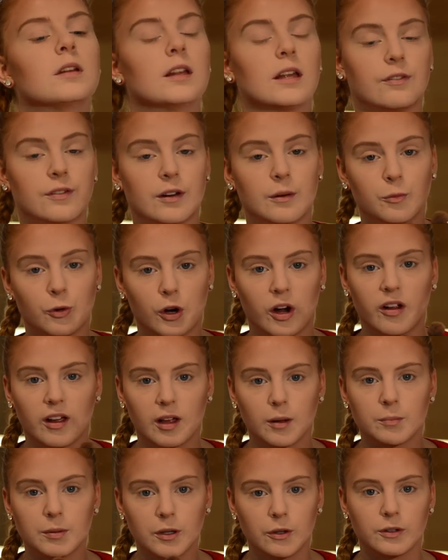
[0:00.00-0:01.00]
If I'm
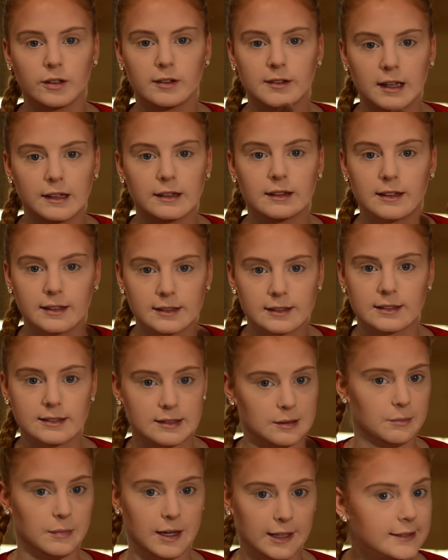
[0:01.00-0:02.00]
wearing a ponytail, this is
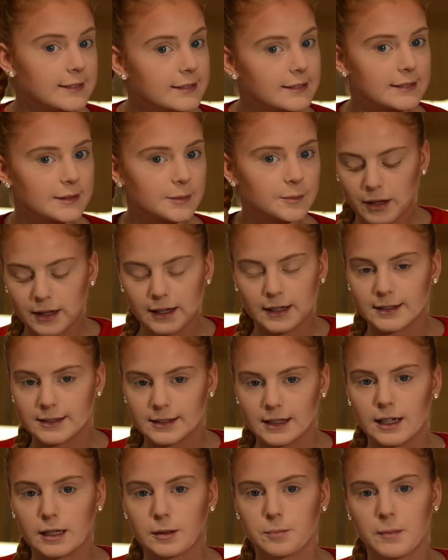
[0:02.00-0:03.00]
a must
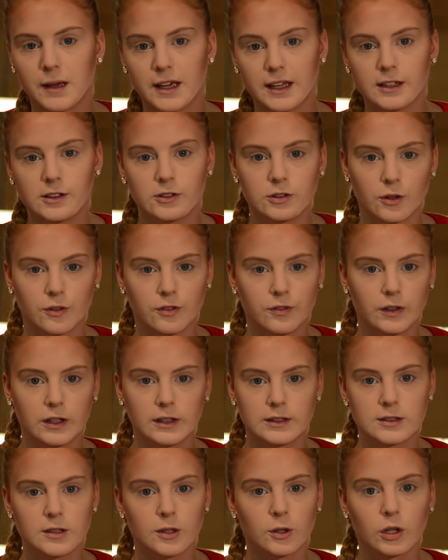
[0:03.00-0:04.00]
because it makes your
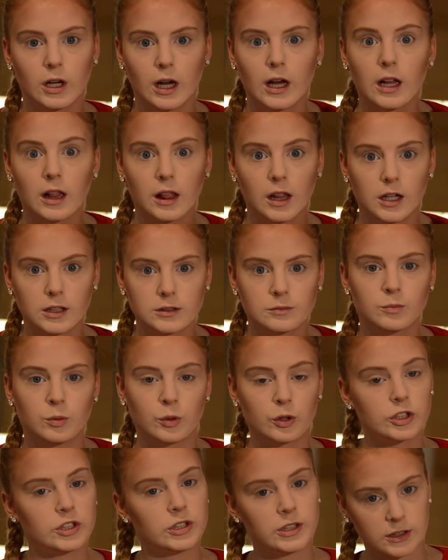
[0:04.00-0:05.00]
face look a lot
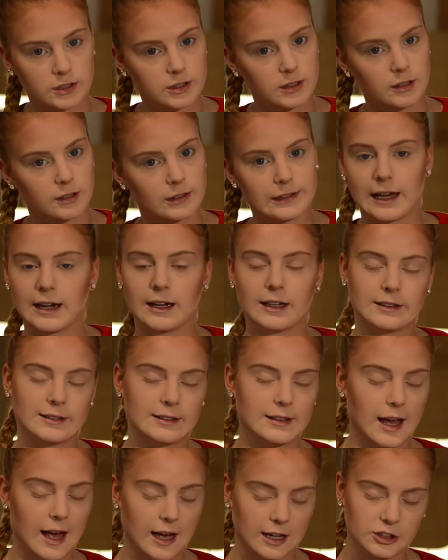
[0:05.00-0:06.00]
more chiseled than
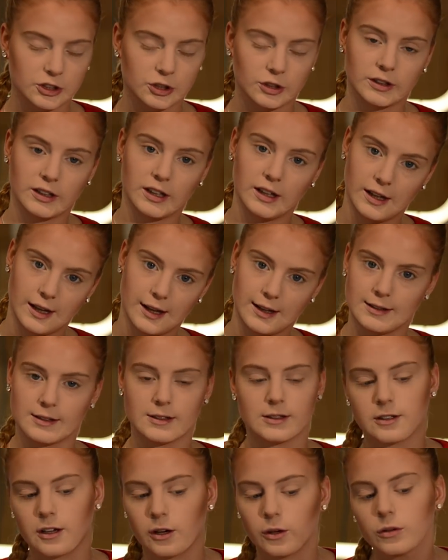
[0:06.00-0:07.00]
it actually is,
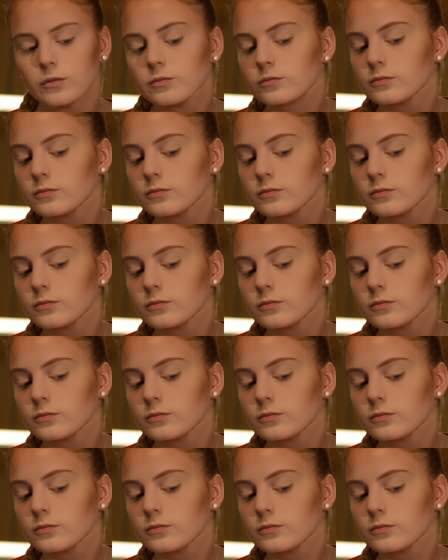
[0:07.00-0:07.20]
so.